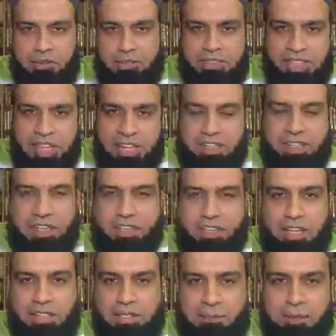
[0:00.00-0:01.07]
This is
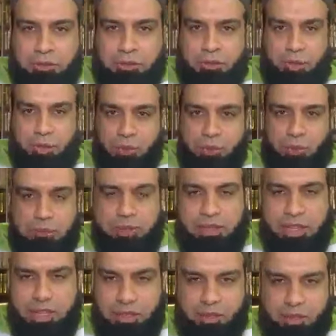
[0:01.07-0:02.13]
not special nur,
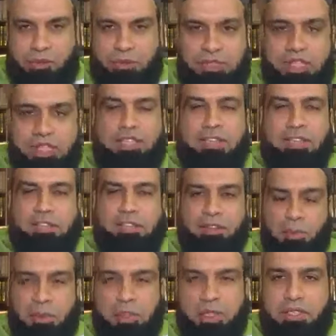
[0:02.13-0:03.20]
but I don't know, there's like
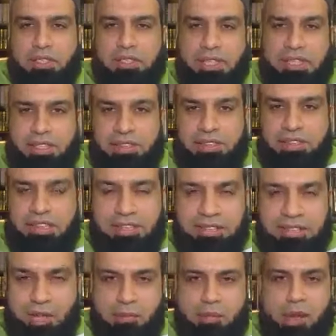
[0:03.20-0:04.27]
weird setting today,
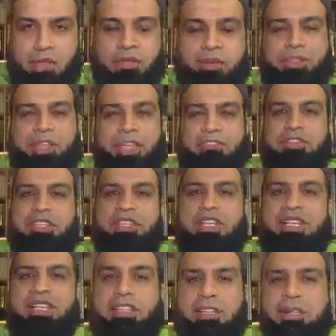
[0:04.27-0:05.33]
so I apologize for
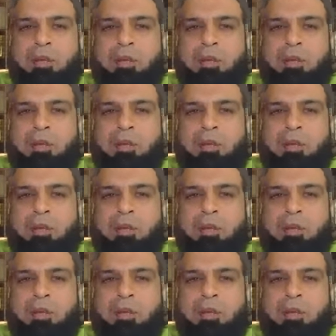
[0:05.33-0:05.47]
that.